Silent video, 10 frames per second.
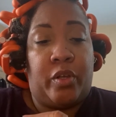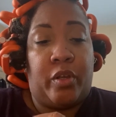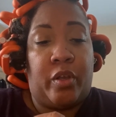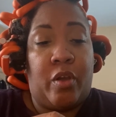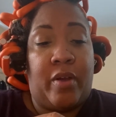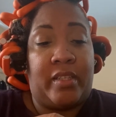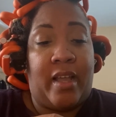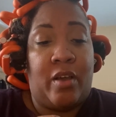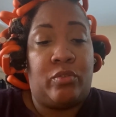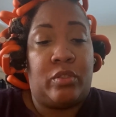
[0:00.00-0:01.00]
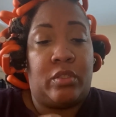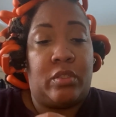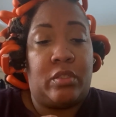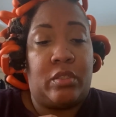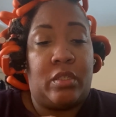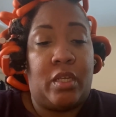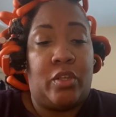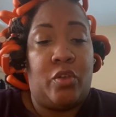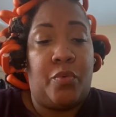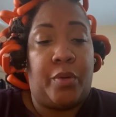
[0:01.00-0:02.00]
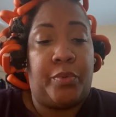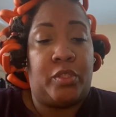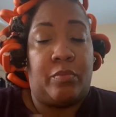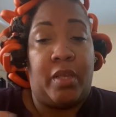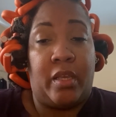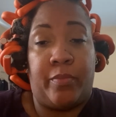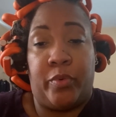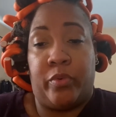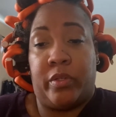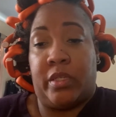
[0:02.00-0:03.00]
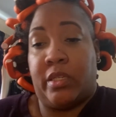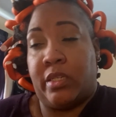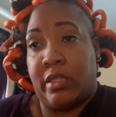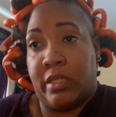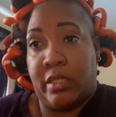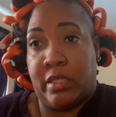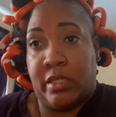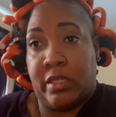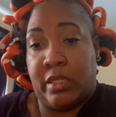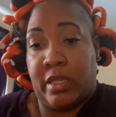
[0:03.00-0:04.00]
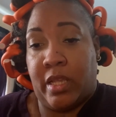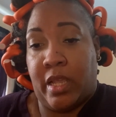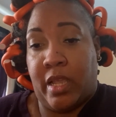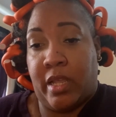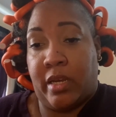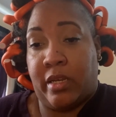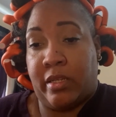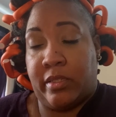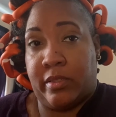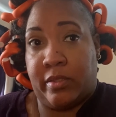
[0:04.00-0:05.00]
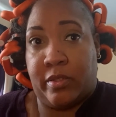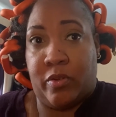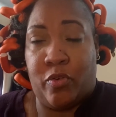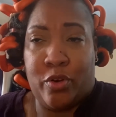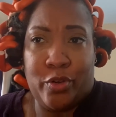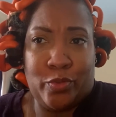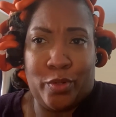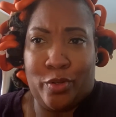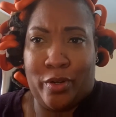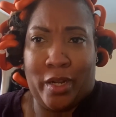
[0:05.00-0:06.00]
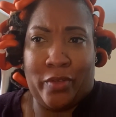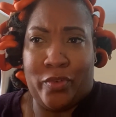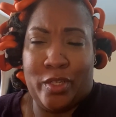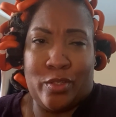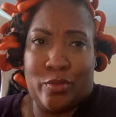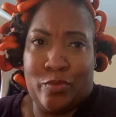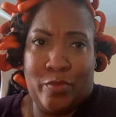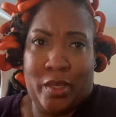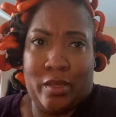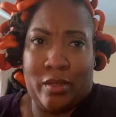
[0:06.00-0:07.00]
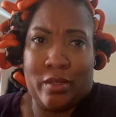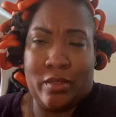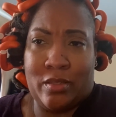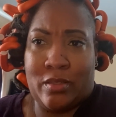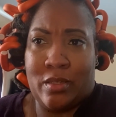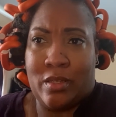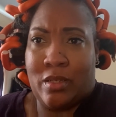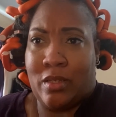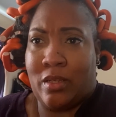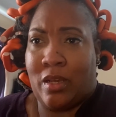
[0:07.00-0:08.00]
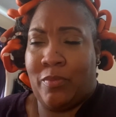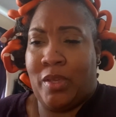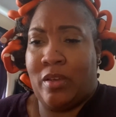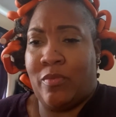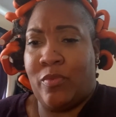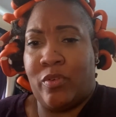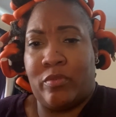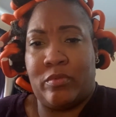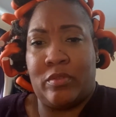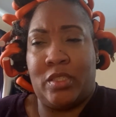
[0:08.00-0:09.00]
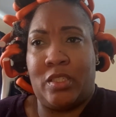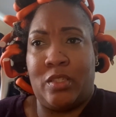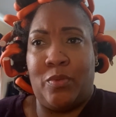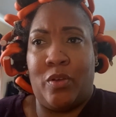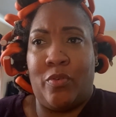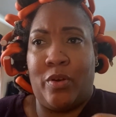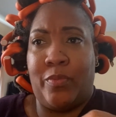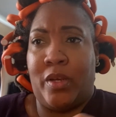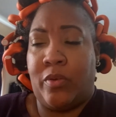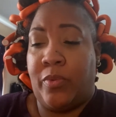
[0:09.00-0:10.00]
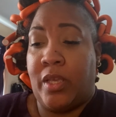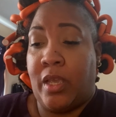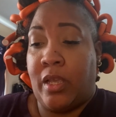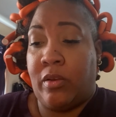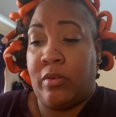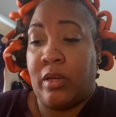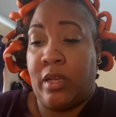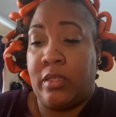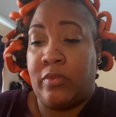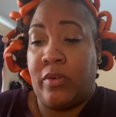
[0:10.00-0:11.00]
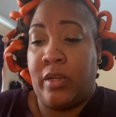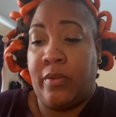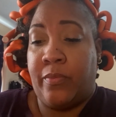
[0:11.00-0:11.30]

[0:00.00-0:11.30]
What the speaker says: go out the house and you want to put your makeup on, and or you just want to look nice for your Zoom meeting. Because I mean, come on, just because we home don't mean that we can't look nice, right?